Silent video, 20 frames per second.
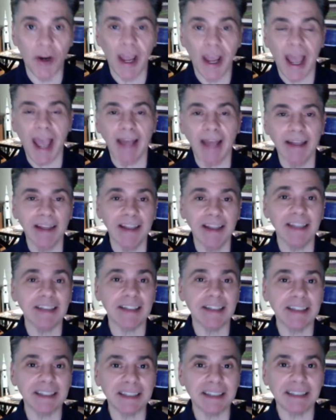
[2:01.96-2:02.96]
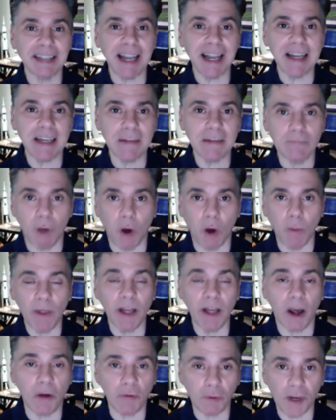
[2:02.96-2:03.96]
And in this extended moment
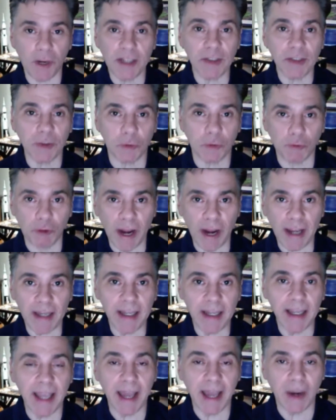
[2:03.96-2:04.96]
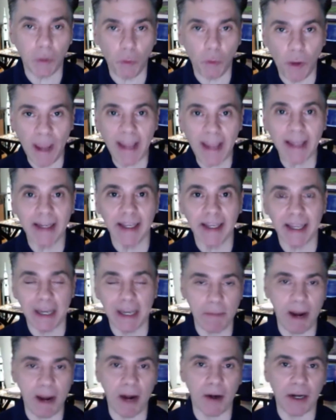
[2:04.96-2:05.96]
of racial reckoning and awakening in
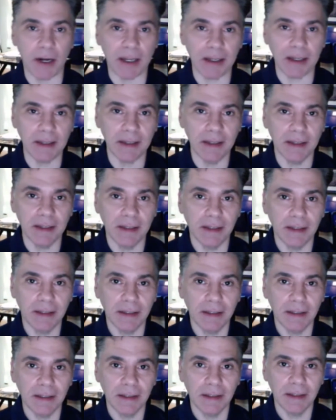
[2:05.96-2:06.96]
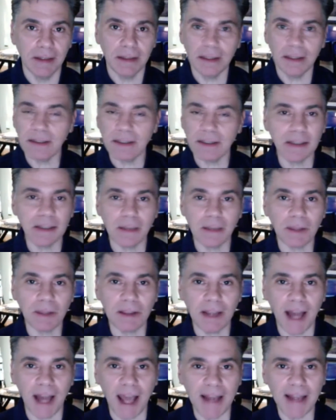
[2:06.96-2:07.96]
America, this is something
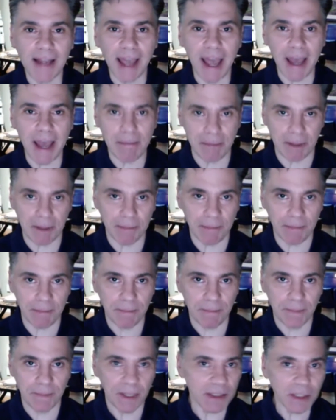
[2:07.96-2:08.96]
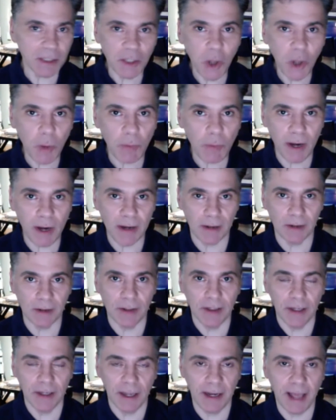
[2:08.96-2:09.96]
that had to happen. It's a no-brainer.
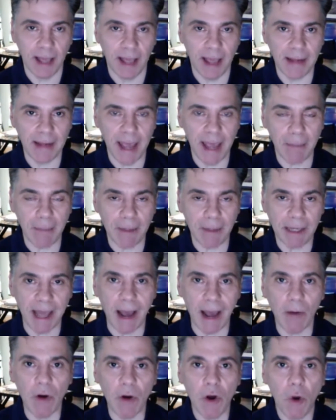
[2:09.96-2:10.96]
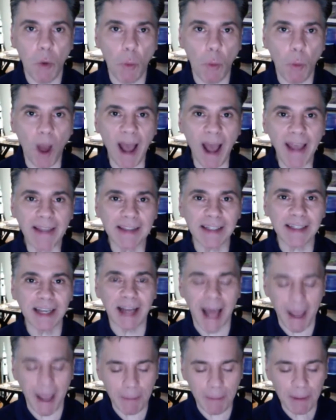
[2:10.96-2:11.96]
It had to happen. Now, why isn't it
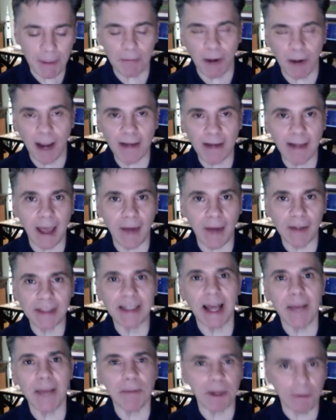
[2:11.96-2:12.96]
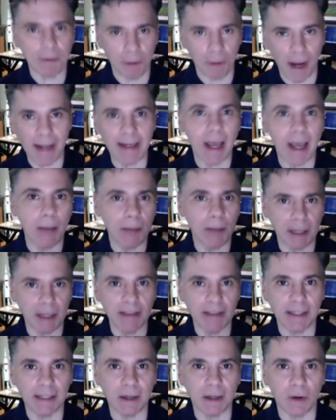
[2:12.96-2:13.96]
happening right now? It isn't happening right now
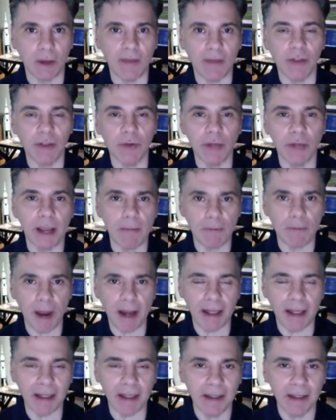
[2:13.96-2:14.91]
because they don't have a new name ready.